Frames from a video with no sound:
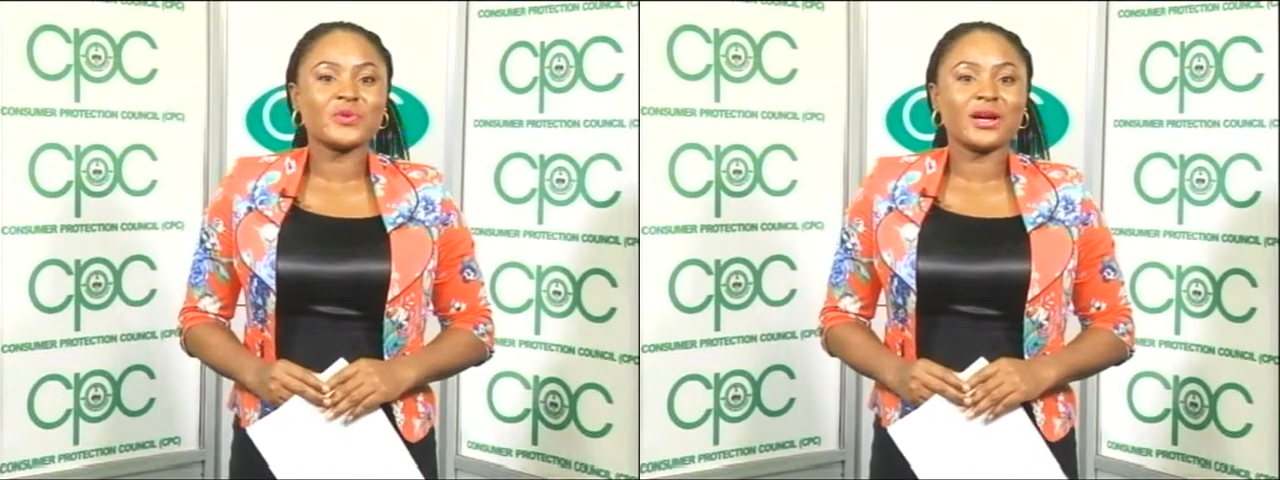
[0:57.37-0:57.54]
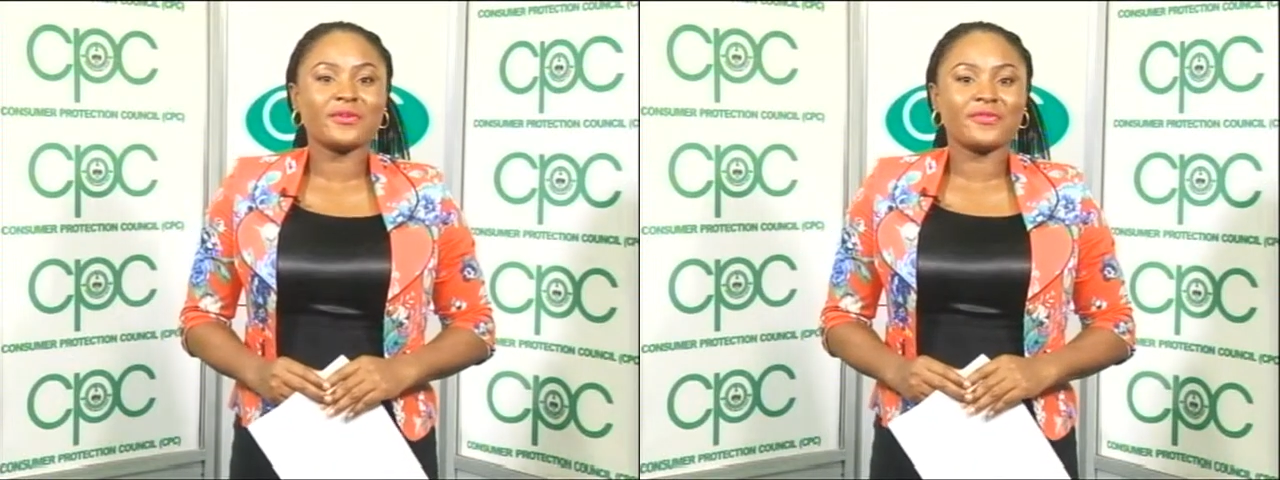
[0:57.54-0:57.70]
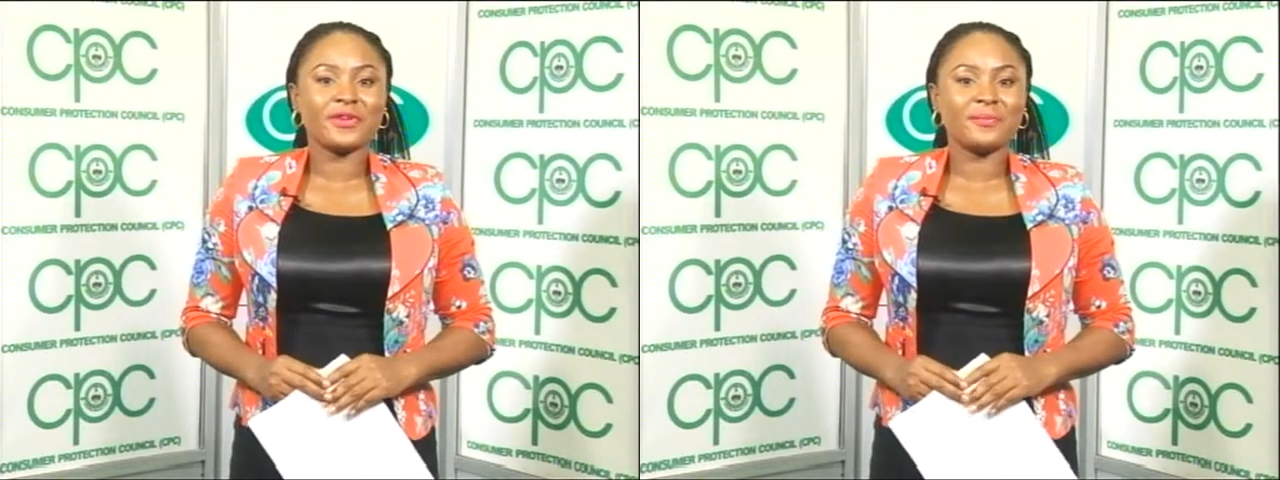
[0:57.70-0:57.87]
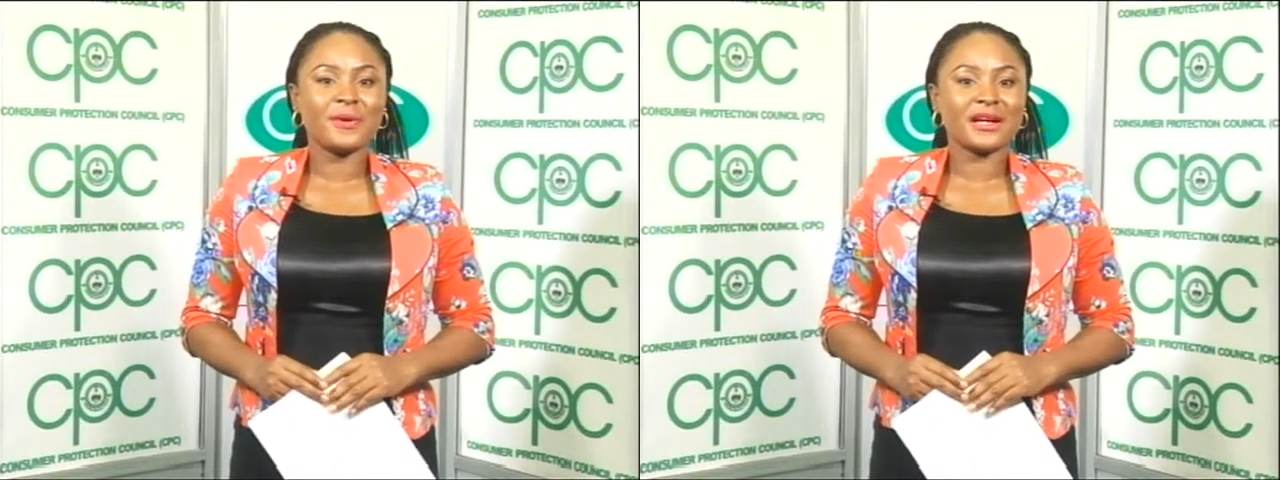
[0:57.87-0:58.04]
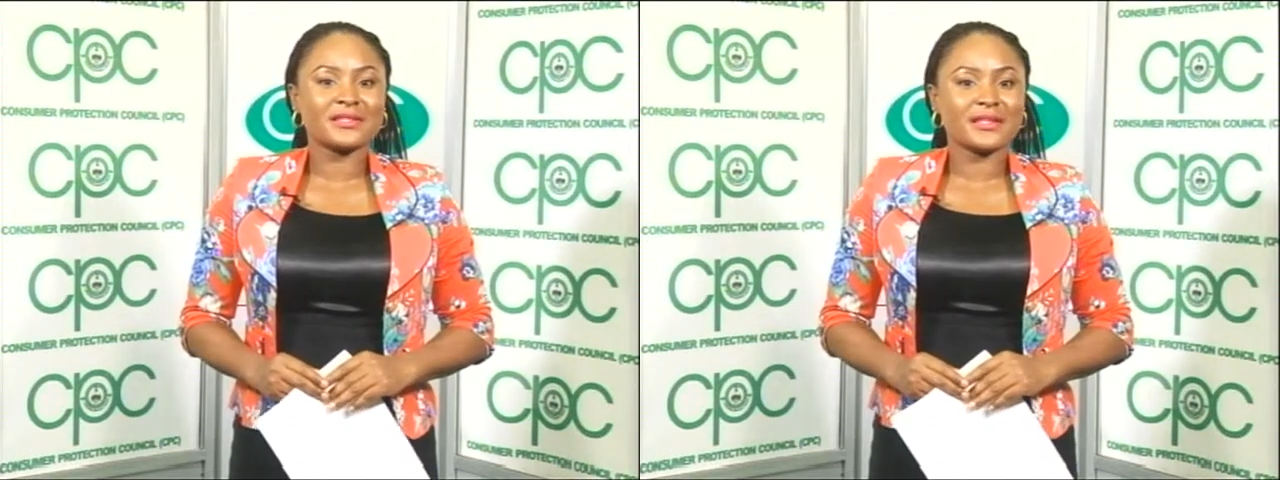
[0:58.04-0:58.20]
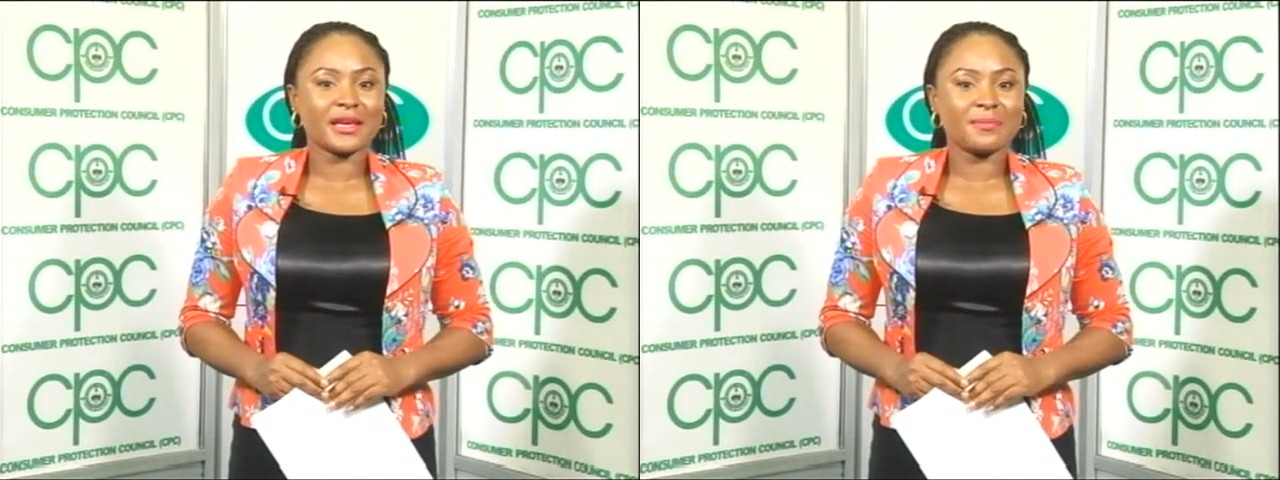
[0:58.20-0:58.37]
to our
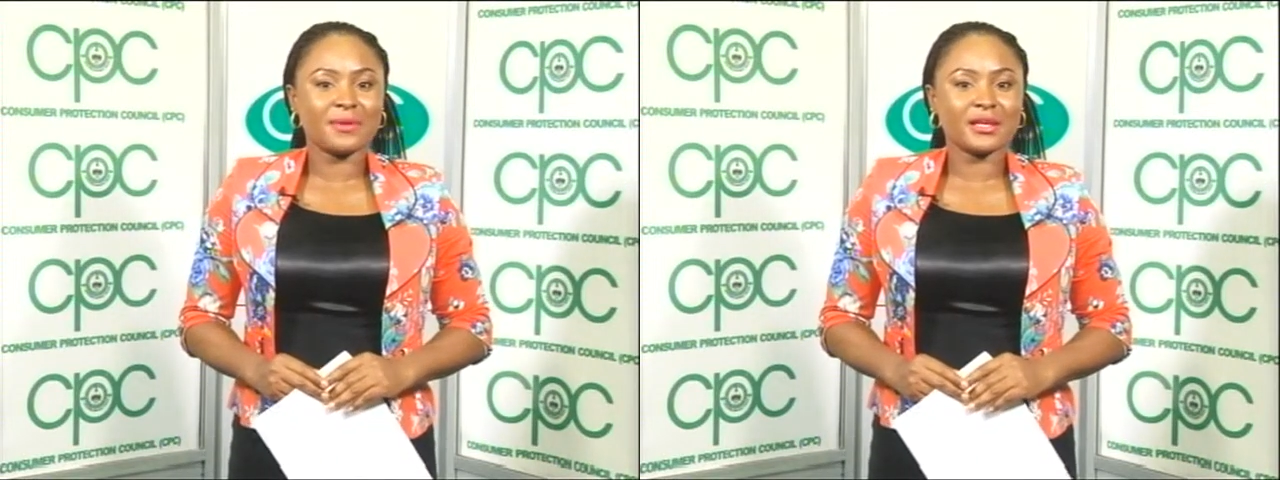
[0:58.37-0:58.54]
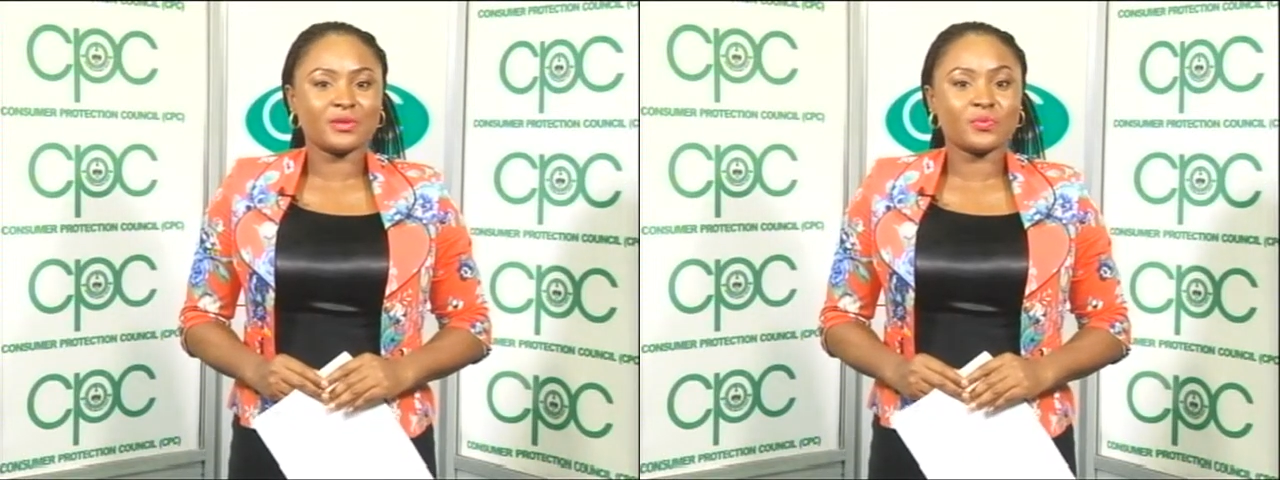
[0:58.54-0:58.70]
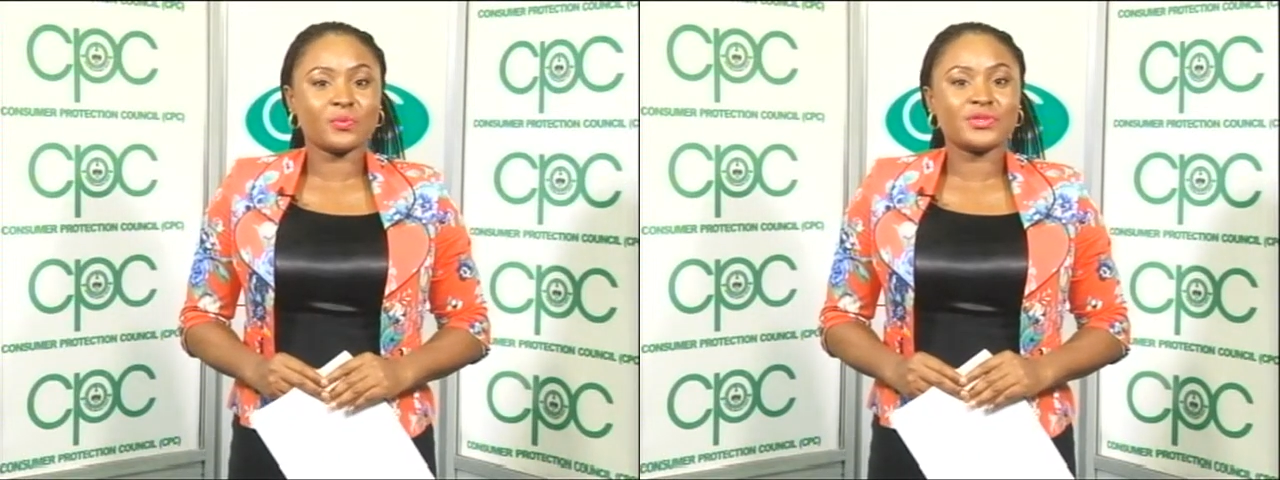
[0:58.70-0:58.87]
feedback segment,